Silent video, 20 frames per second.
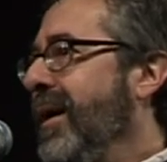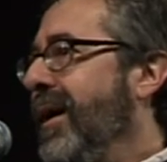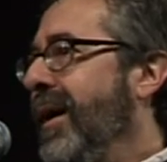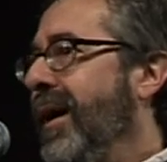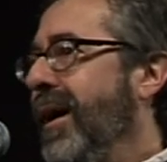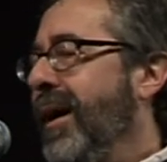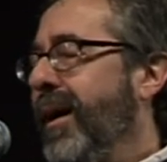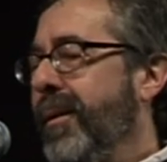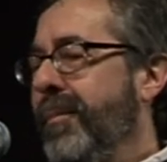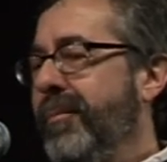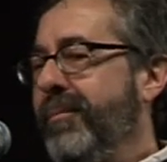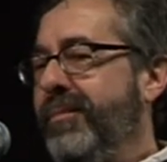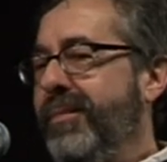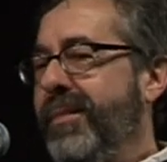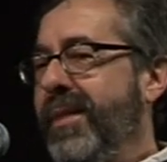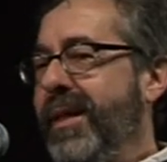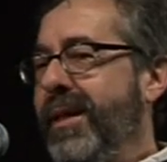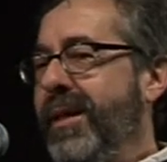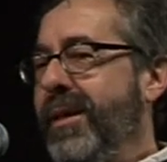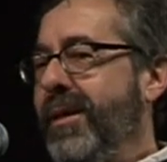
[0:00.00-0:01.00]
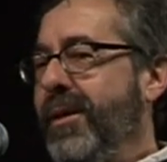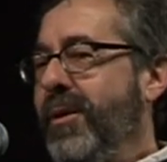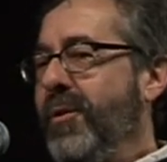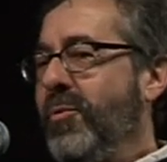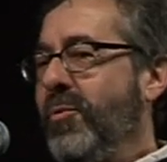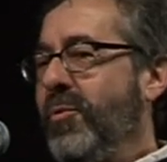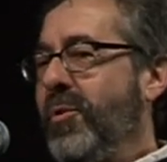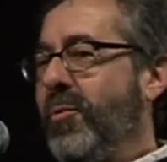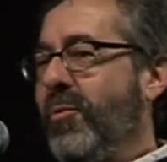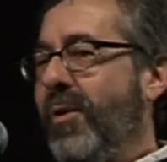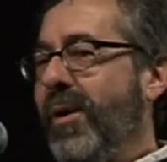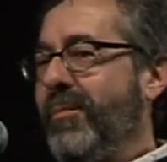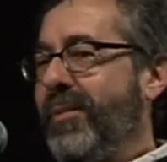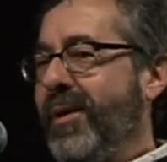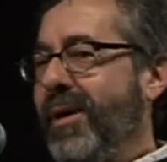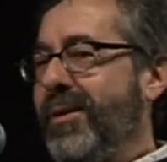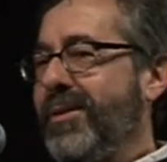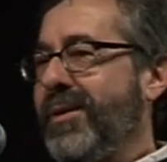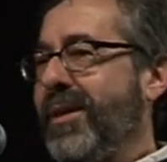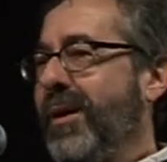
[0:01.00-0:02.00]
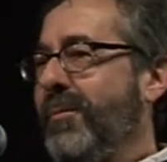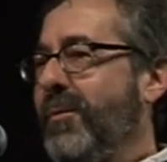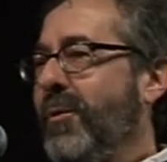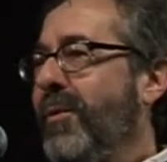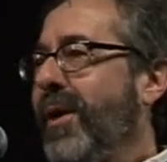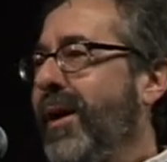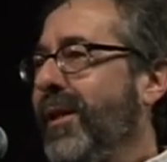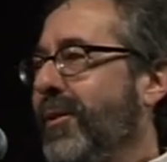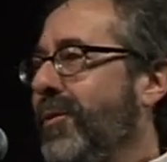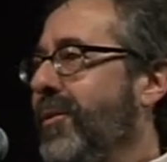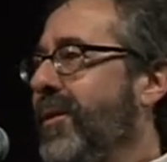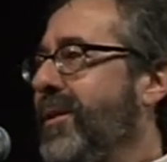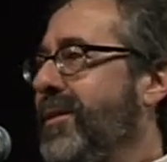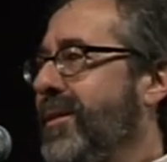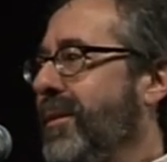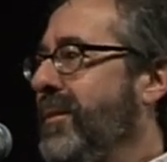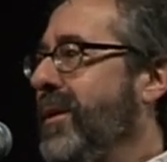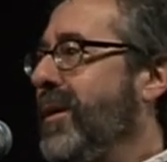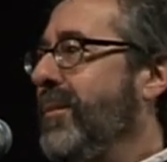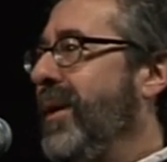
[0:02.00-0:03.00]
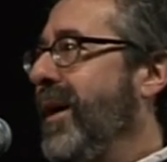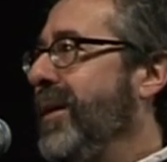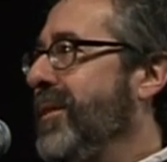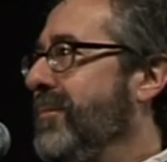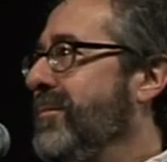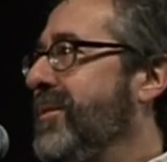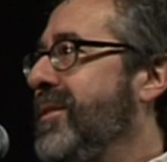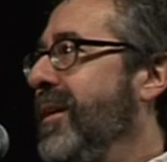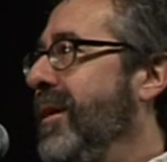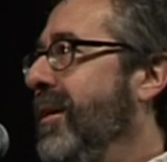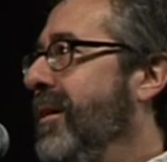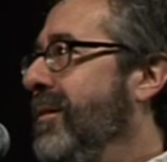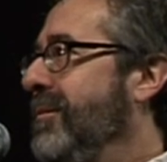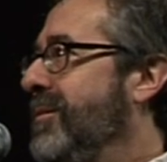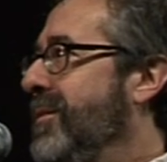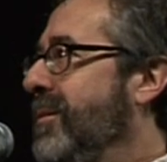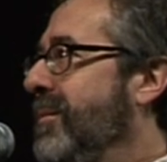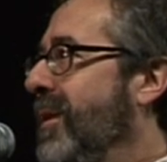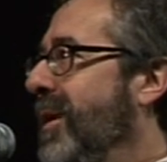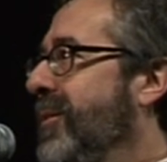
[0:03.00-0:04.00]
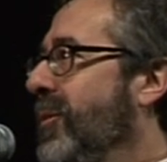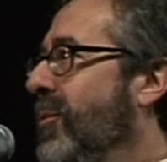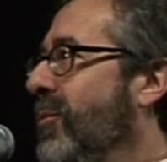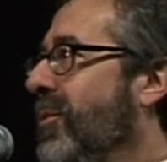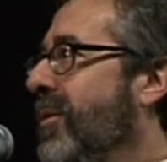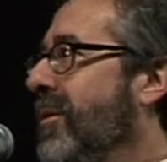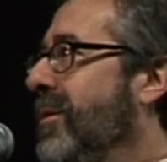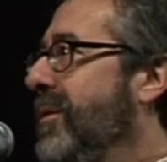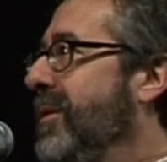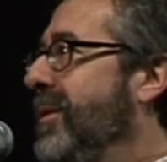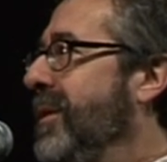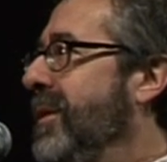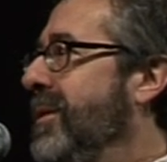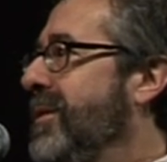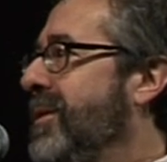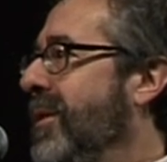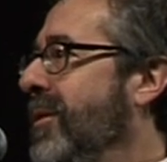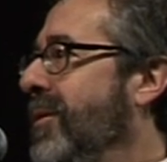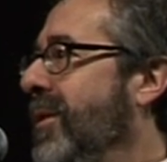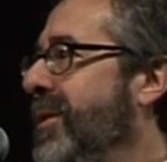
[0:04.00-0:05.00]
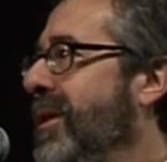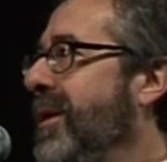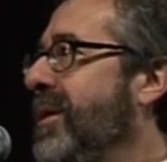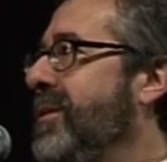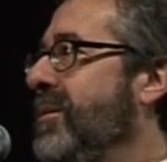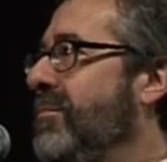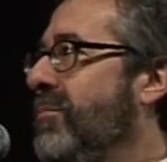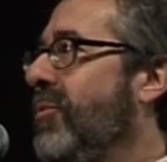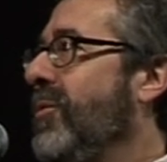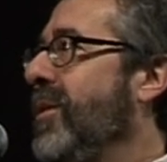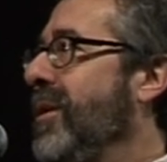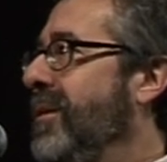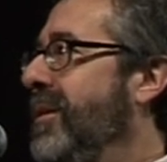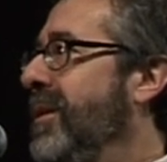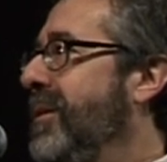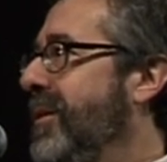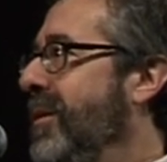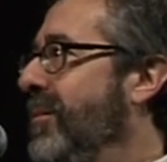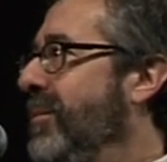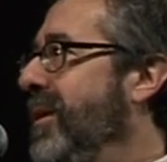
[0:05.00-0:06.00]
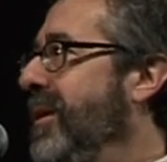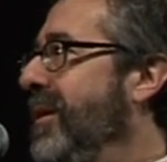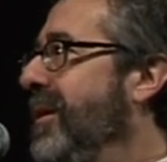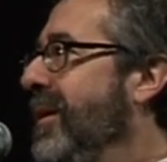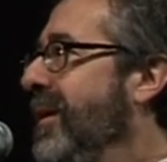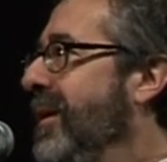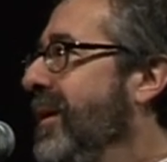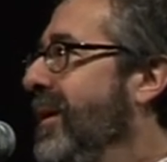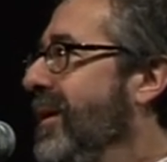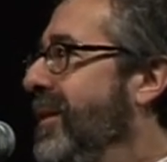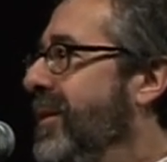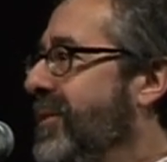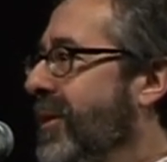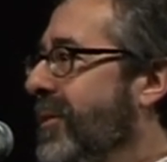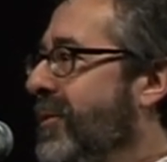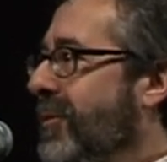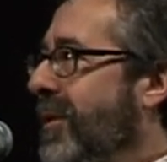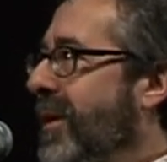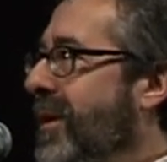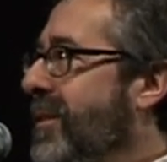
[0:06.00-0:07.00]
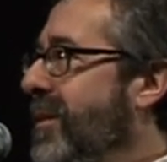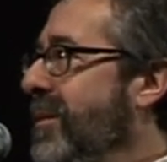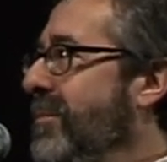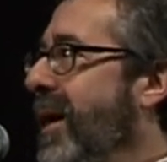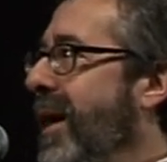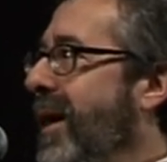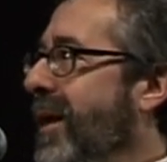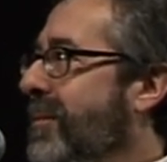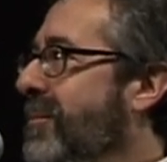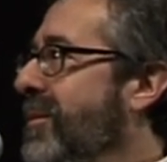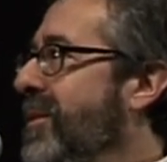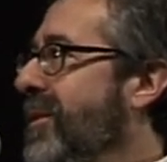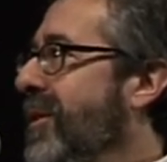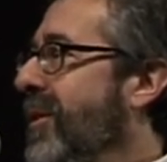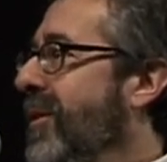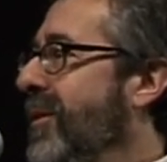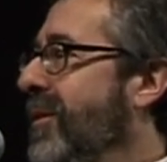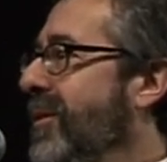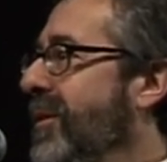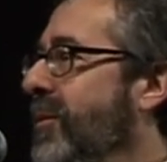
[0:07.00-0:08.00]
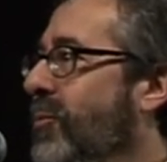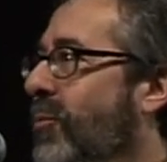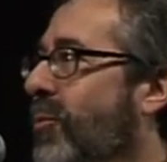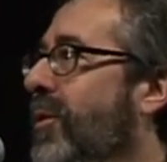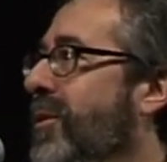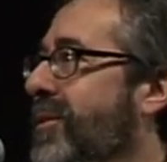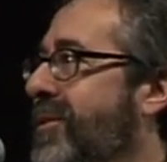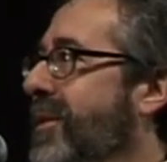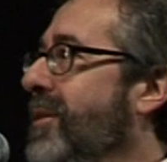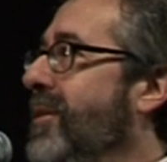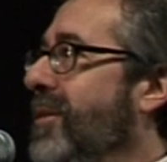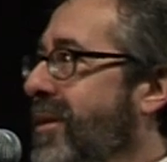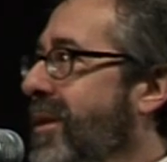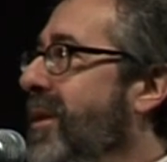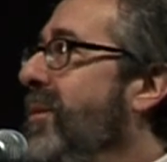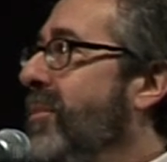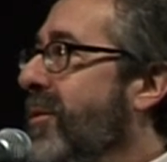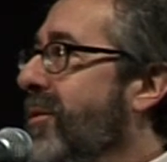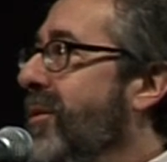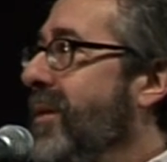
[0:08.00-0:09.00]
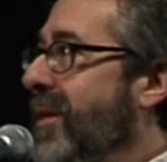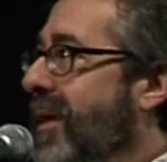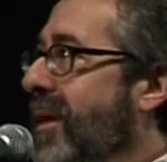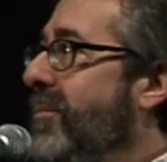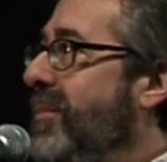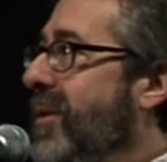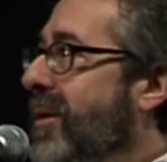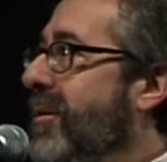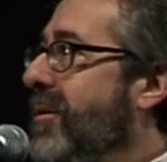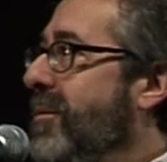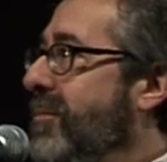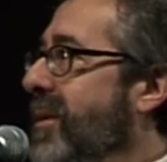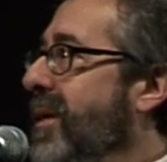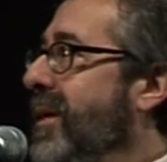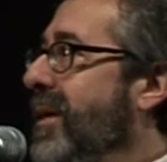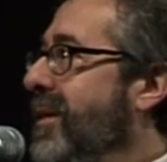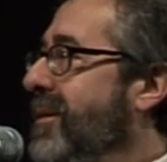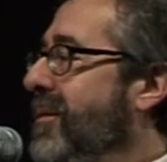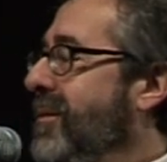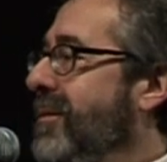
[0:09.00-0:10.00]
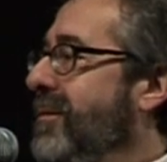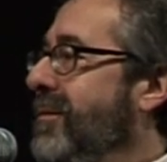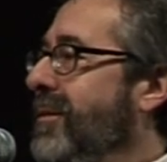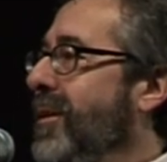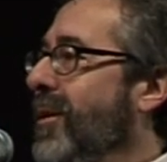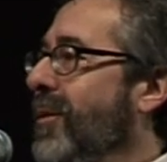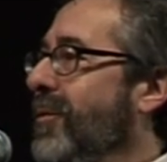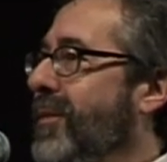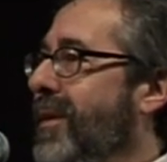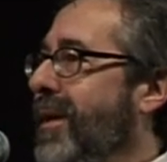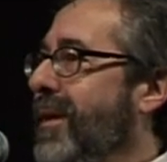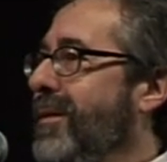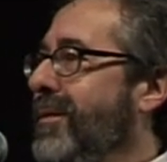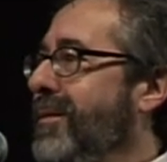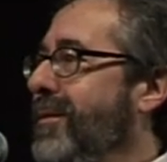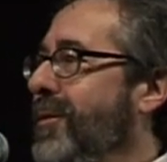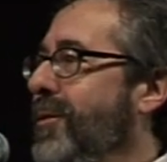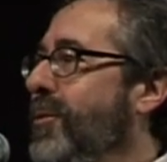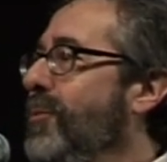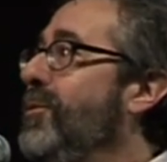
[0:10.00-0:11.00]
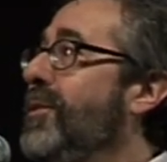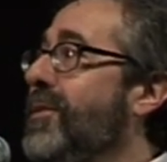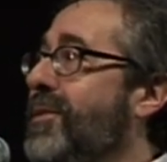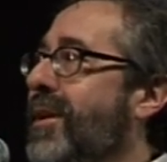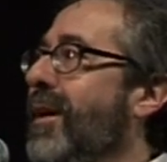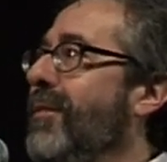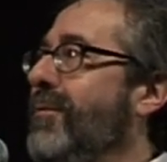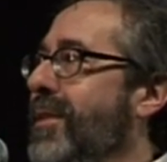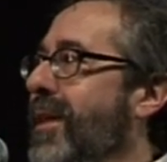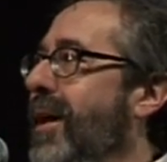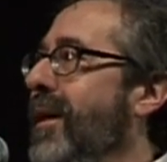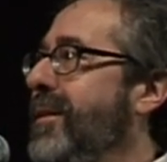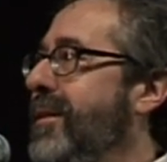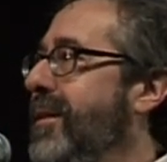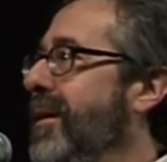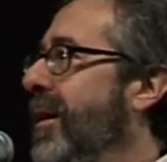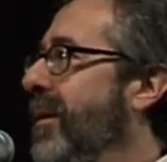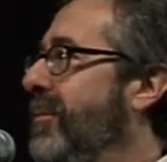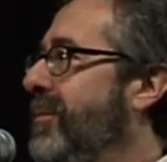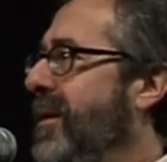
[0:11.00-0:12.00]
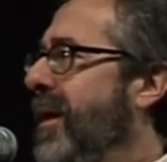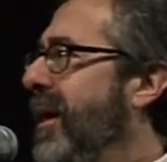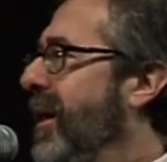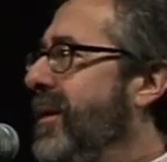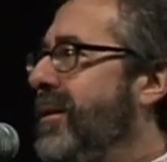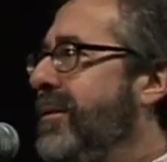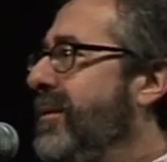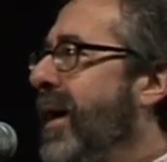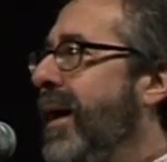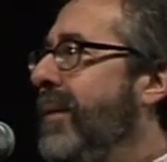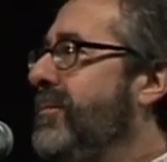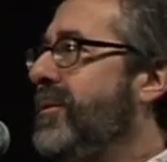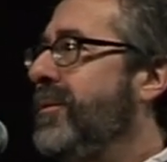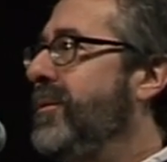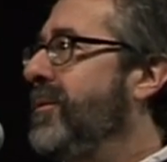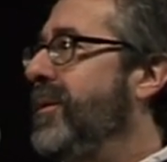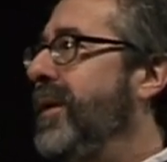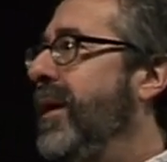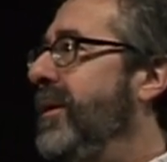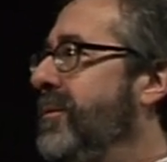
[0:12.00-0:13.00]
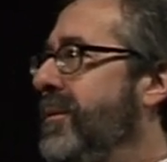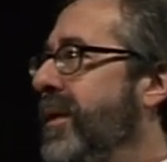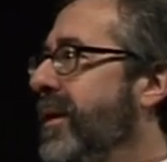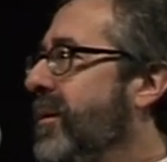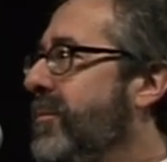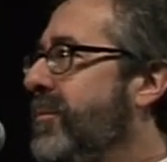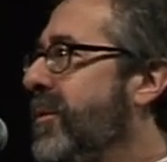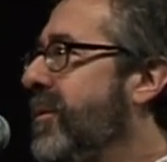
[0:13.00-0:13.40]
Um, you, you want players to come away learning something about themselves and about the world. And so I think it's important that there be this underlying thematic material and worlds that are deeper than they appear to be. And you know that you discover that depth. Yeah, I do absolutely. I do that on